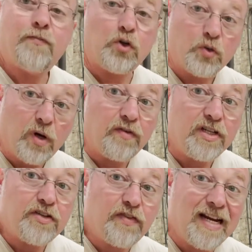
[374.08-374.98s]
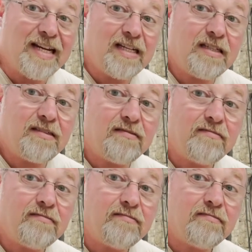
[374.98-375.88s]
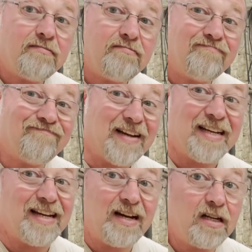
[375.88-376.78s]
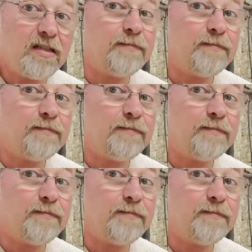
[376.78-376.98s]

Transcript: a 12-inch fan, I doubt it.